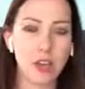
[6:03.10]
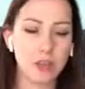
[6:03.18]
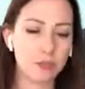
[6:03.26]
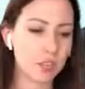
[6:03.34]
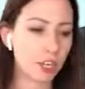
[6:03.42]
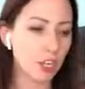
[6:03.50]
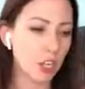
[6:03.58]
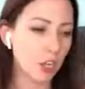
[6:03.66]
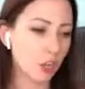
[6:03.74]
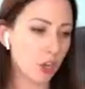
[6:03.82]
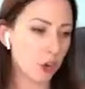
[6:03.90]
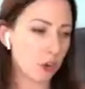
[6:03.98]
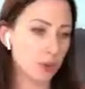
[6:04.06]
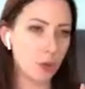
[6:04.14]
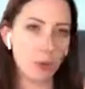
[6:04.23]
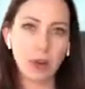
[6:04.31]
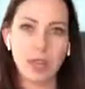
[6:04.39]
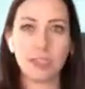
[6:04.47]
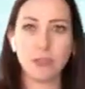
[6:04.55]
have to go to a
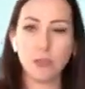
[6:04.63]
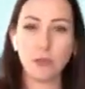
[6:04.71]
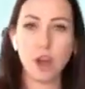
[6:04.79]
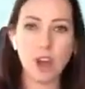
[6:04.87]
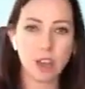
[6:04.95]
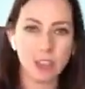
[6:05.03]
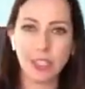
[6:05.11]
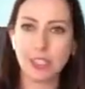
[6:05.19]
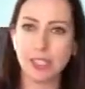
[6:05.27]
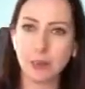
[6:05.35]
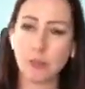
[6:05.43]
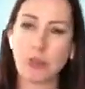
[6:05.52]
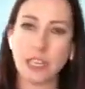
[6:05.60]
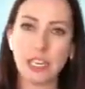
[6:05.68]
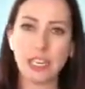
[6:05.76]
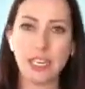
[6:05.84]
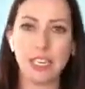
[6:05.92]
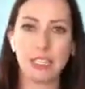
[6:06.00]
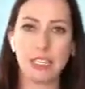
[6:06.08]
place of work that is
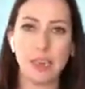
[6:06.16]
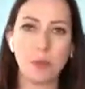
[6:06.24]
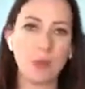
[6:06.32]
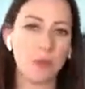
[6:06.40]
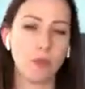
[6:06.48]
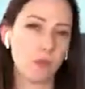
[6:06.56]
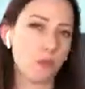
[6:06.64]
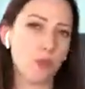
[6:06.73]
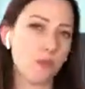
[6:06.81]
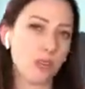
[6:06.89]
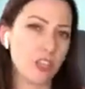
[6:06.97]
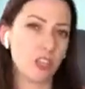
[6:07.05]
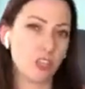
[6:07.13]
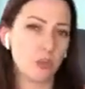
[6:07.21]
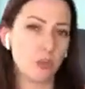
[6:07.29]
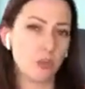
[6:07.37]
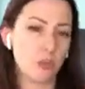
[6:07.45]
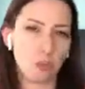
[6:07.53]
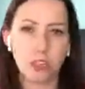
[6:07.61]
completely separate and
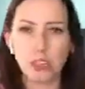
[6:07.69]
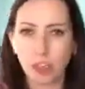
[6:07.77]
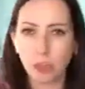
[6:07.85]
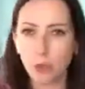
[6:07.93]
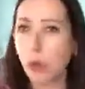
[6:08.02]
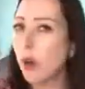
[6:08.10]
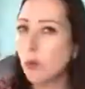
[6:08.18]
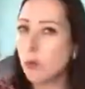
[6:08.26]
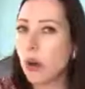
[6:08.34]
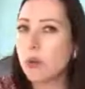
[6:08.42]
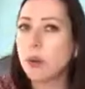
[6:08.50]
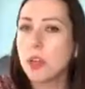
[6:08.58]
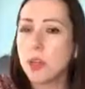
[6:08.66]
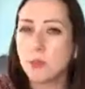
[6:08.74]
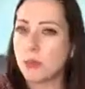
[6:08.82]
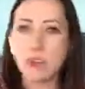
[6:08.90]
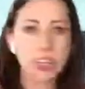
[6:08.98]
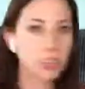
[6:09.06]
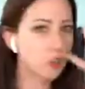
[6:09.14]
professional, like you put on one
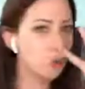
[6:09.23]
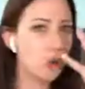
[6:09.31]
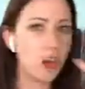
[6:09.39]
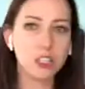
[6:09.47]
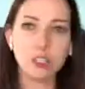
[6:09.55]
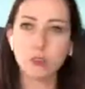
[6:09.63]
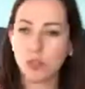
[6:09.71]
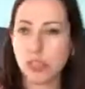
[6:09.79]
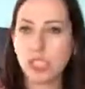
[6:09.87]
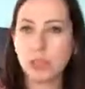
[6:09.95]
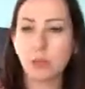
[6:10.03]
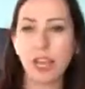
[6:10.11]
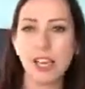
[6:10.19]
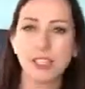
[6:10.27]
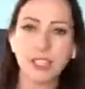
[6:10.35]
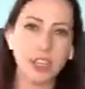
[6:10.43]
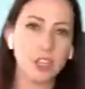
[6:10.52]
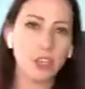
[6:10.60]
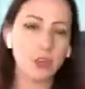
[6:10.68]
professional mask for this place
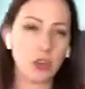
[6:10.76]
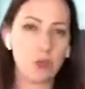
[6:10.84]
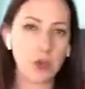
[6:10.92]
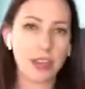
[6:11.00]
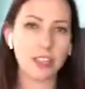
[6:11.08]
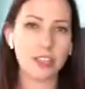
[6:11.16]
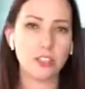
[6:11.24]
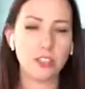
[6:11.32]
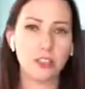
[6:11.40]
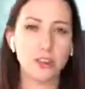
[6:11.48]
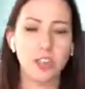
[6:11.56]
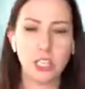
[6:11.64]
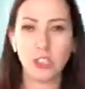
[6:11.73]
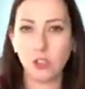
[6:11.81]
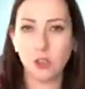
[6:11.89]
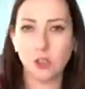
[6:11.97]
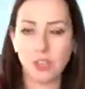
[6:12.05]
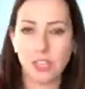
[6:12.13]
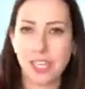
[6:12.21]
and then you go back into
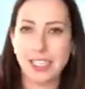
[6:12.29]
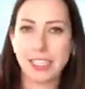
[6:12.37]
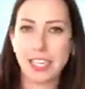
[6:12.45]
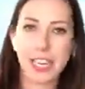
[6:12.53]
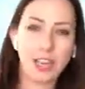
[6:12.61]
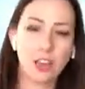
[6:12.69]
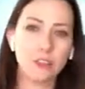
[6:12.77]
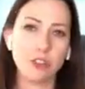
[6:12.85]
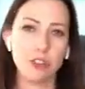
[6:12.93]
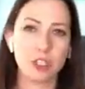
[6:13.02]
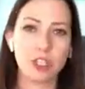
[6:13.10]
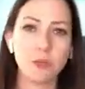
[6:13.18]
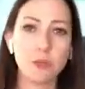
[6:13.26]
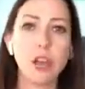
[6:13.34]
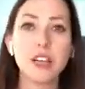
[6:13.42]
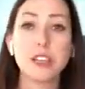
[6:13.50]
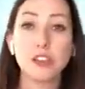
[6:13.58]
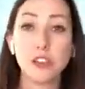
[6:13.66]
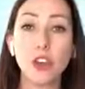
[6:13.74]
your day-to-day life and you're a different
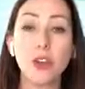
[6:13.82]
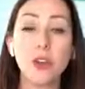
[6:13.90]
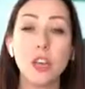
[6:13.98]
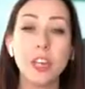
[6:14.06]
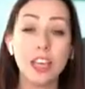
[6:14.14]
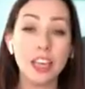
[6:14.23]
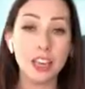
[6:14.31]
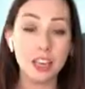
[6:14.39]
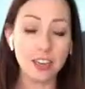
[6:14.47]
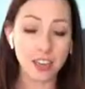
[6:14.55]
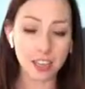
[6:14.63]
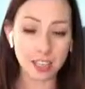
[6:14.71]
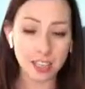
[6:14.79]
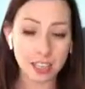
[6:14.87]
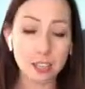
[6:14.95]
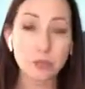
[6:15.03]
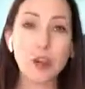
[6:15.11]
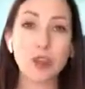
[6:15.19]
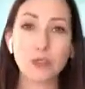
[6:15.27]
person. No, in
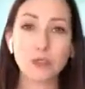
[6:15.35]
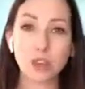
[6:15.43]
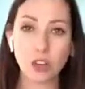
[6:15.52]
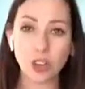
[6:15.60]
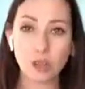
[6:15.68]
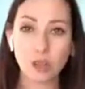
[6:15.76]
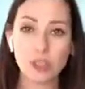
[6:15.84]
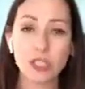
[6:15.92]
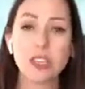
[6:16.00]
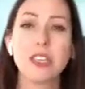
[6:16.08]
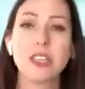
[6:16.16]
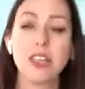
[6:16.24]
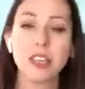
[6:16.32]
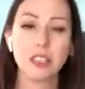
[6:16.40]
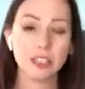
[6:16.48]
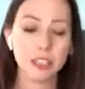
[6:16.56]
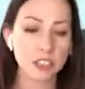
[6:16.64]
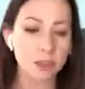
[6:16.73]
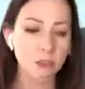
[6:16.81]
this world of online business
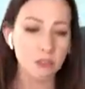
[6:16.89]
and